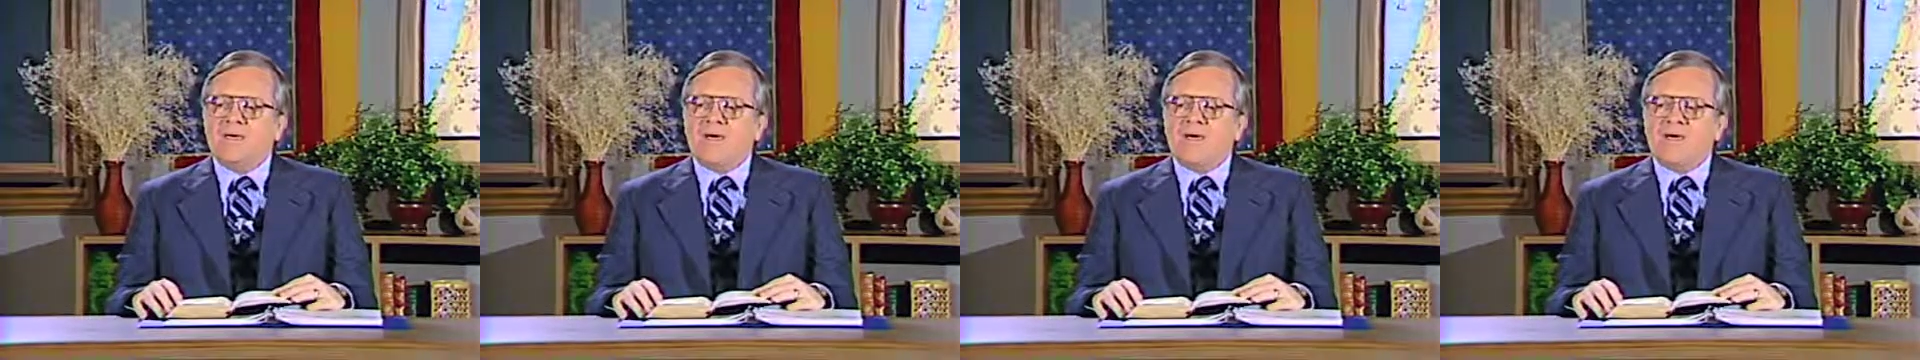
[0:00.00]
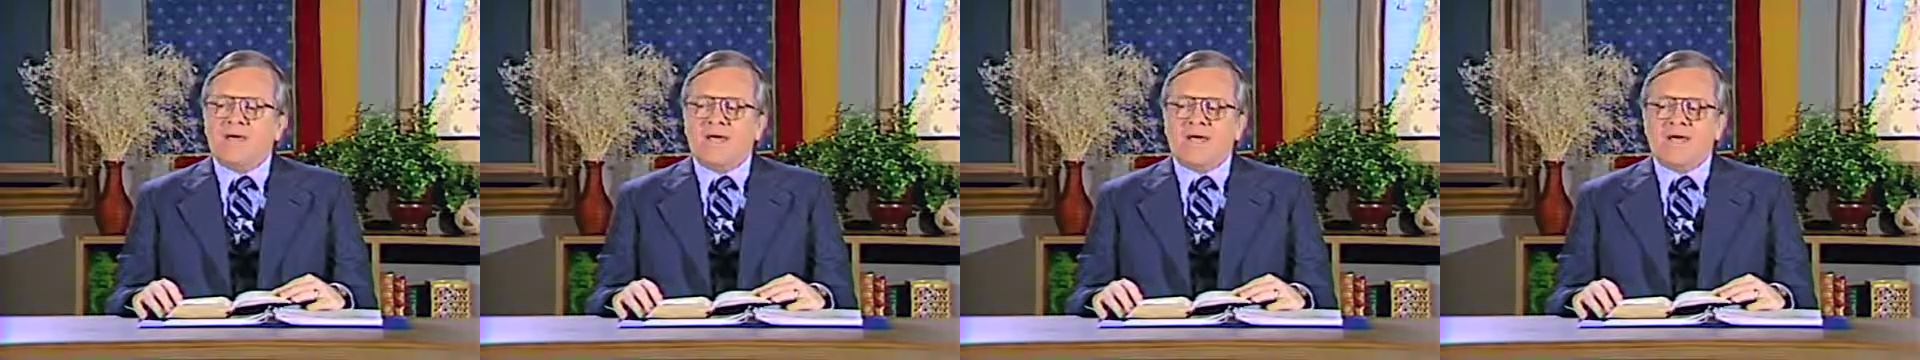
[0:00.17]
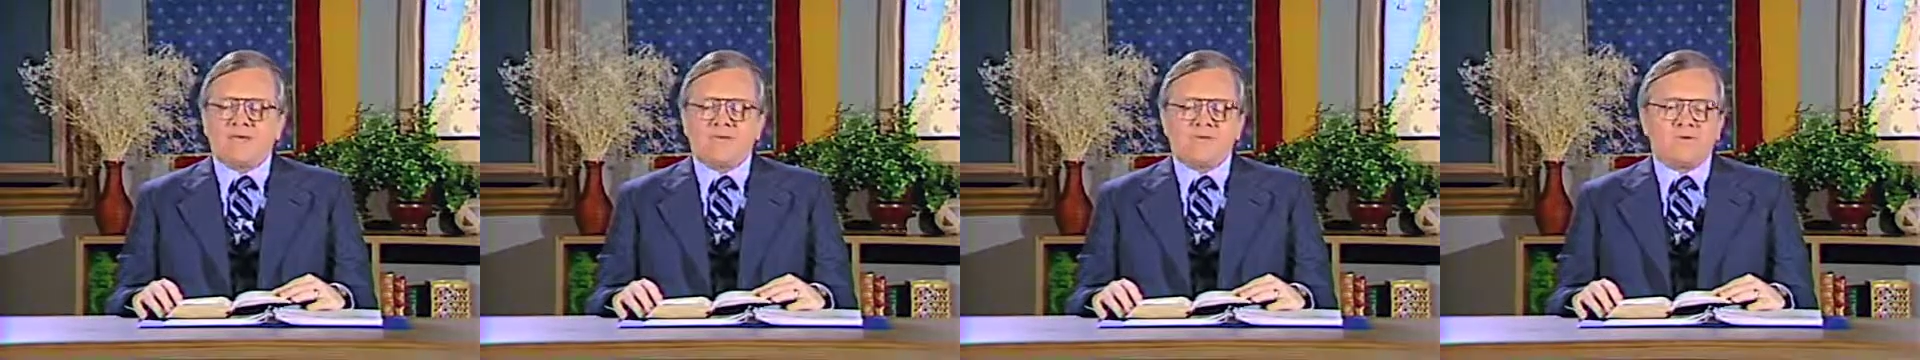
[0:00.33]

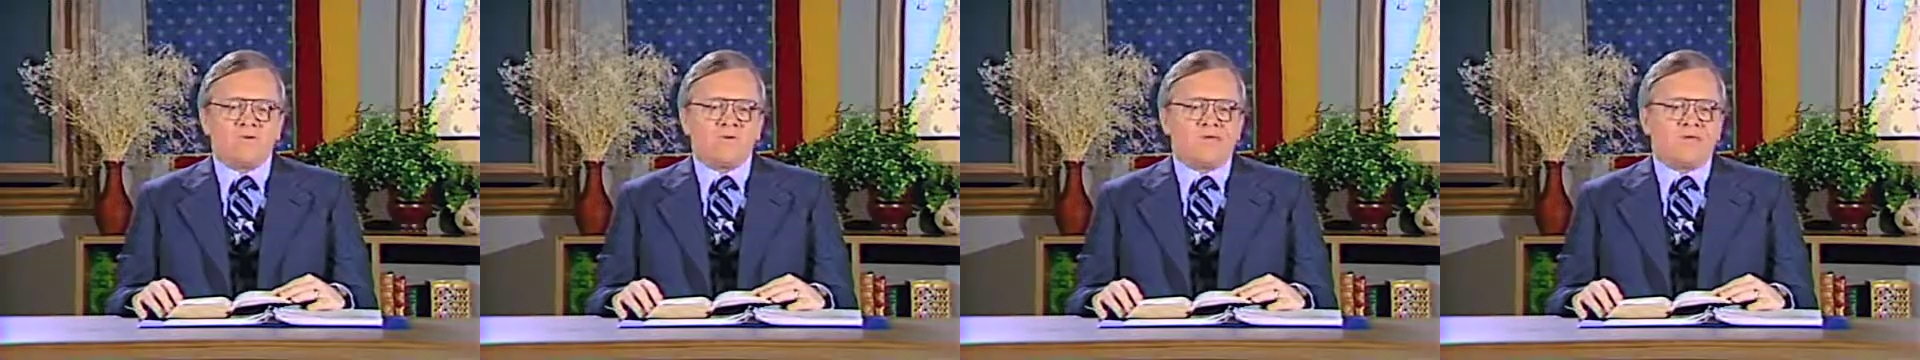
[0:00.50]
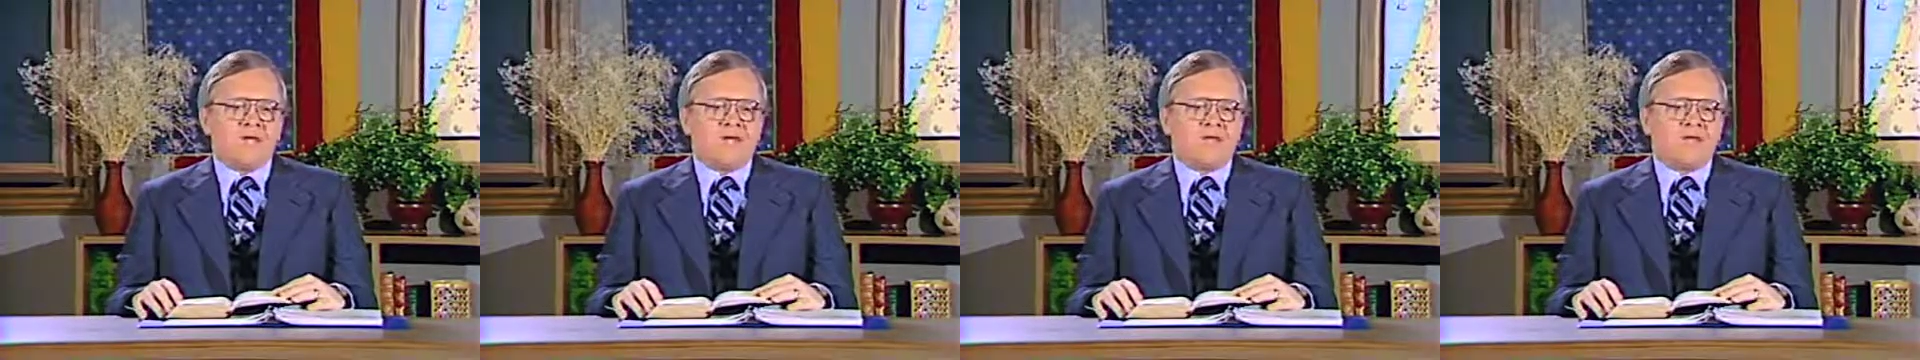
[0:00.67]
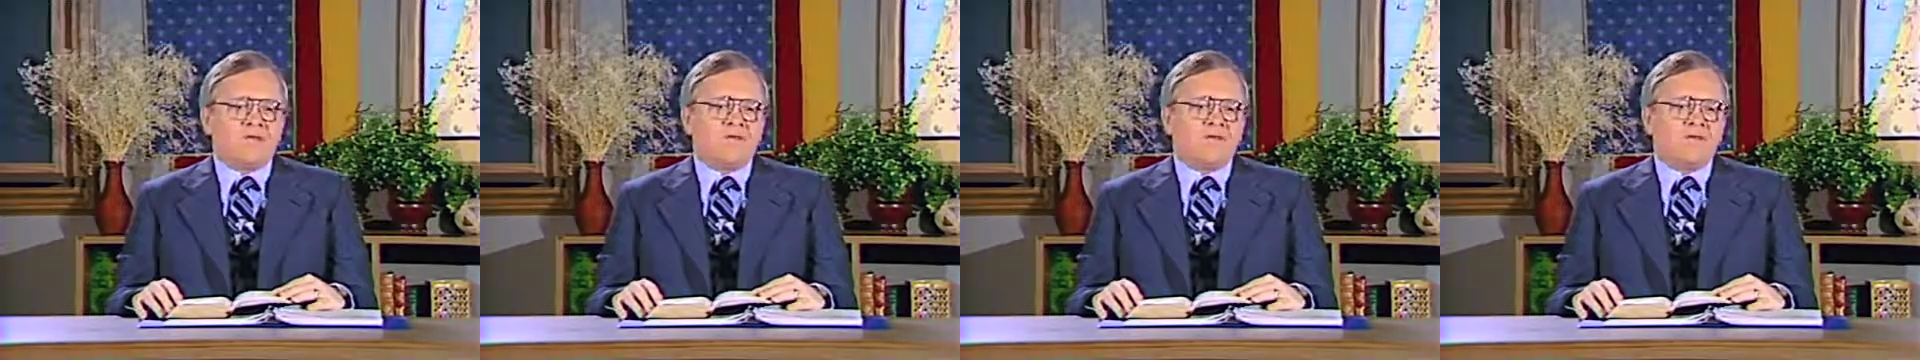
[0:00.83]
And as they're
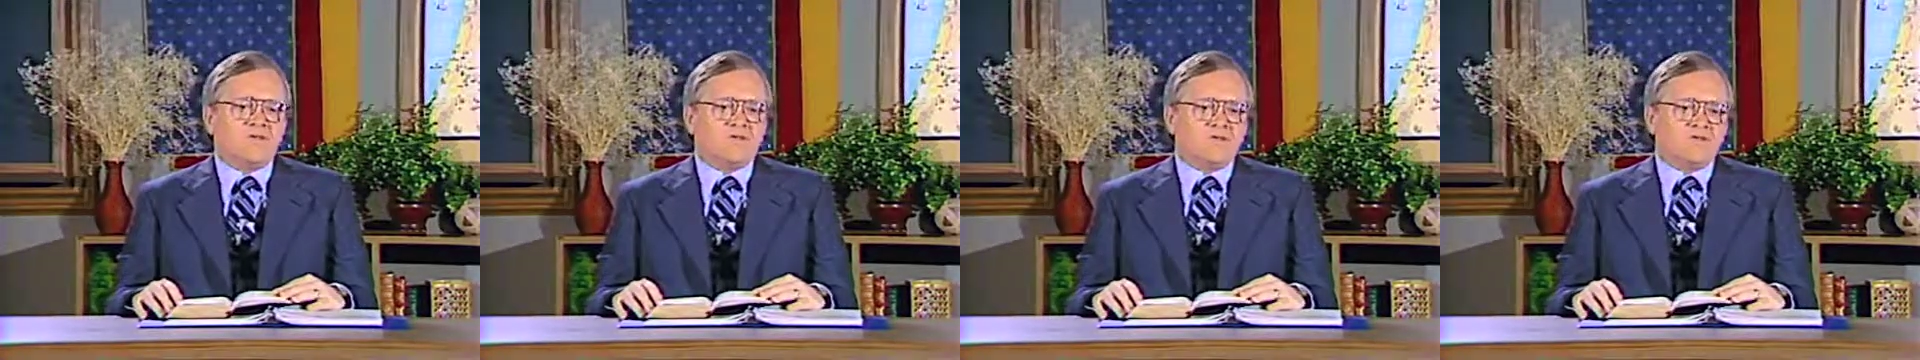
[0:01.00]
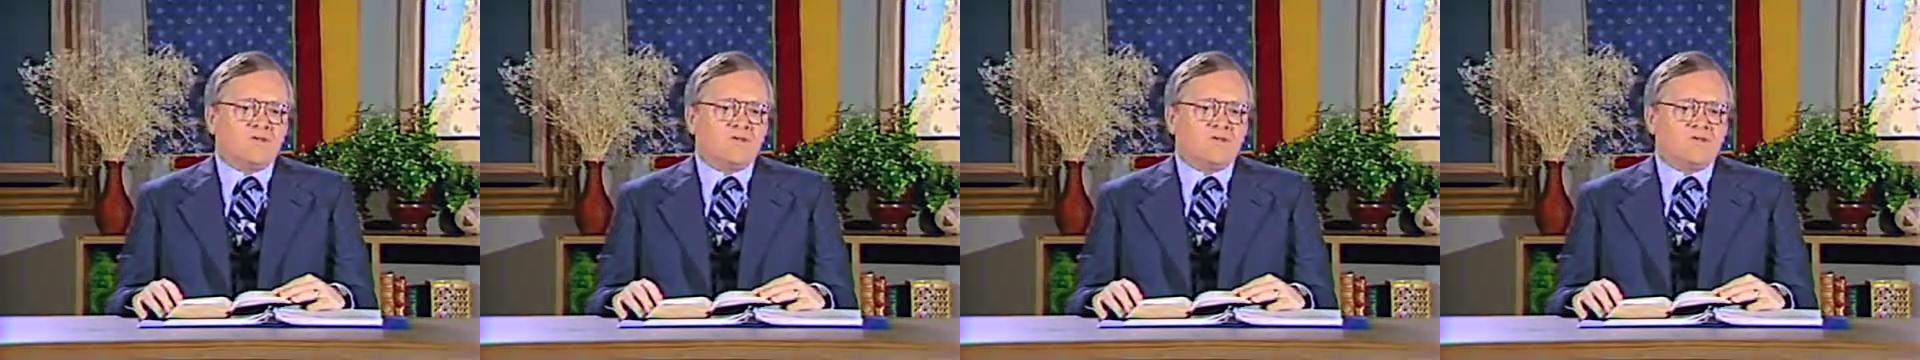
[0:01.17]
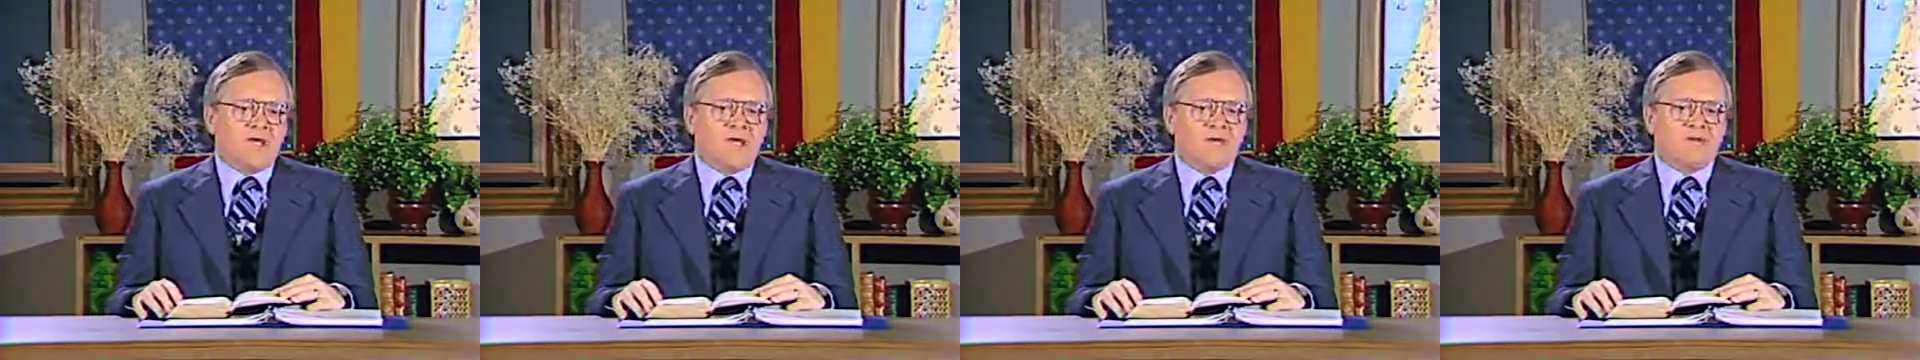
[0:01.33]
taking the Jews